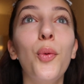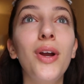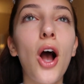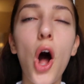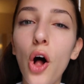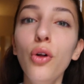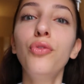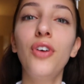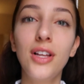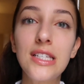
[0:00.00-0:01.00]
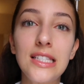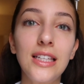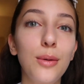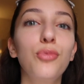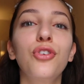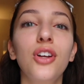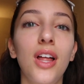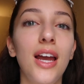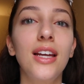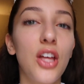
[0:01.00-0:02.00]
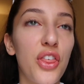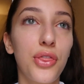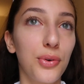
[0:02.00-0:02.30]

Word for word: we all fell asleep for like